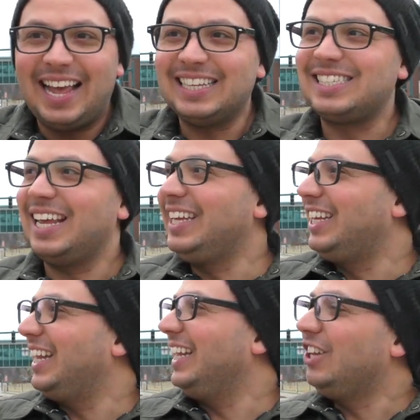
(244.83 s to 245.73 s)
It's like
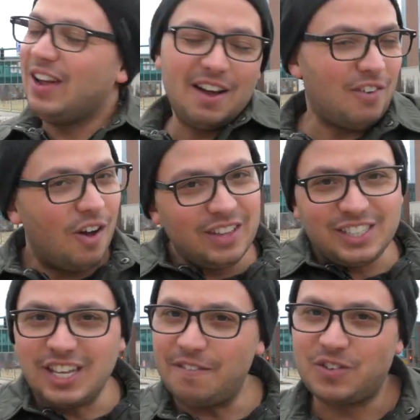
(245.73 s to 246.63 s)
you have all
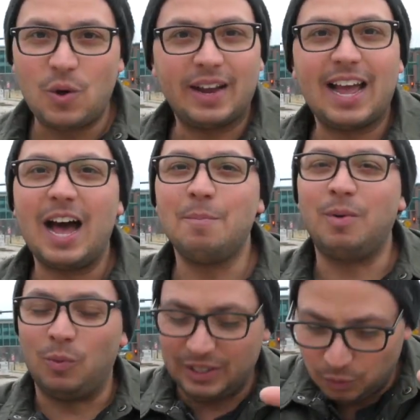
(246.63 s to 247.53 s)
this stuff going on,
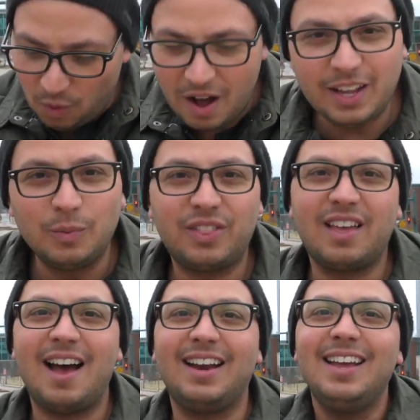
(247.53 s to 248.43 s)
but when you're walking with
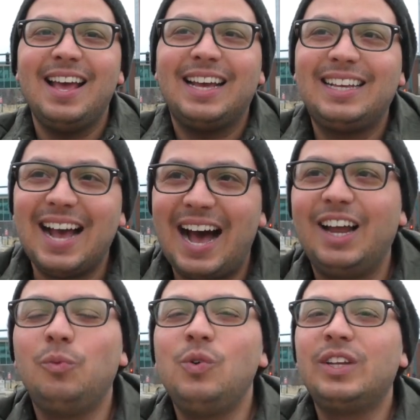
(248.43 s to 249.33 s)
God,
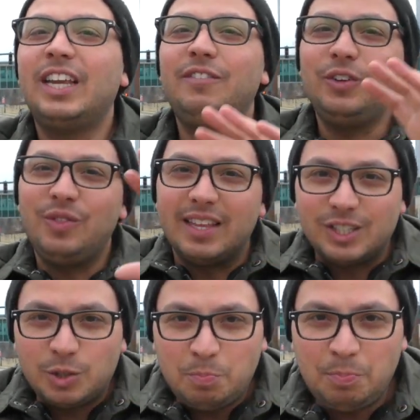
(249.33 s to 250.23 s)
God will give you
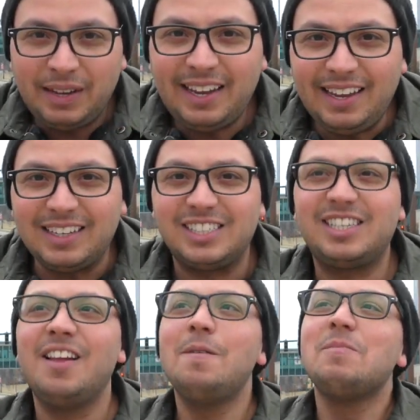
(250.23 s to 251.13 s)
this
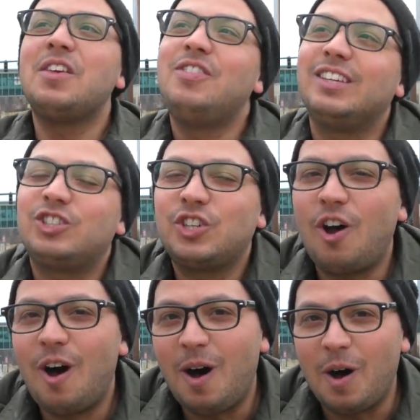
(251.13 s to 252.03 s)
peace, this
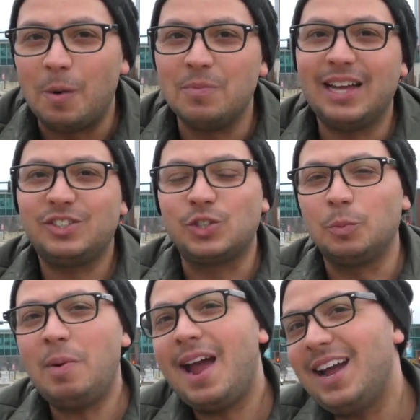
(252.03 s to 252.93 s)
calm that
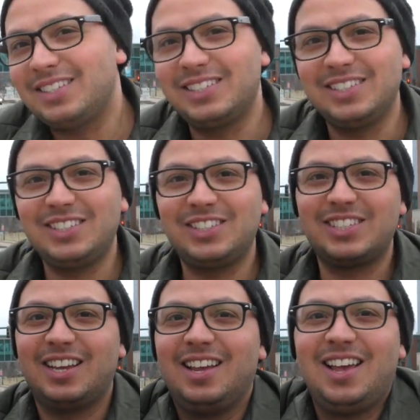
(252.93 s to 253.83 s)

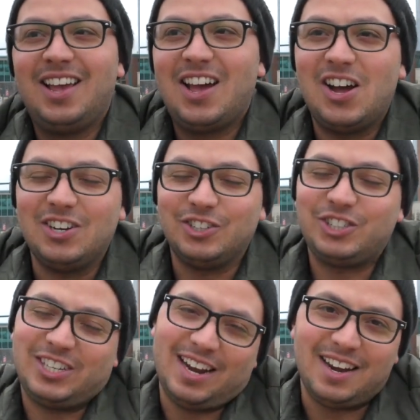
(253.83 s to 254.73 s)
surpasses
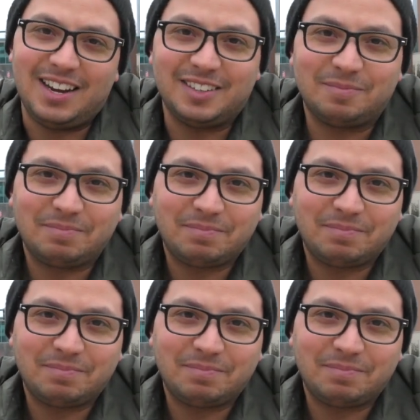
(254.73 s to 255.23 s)
understanding.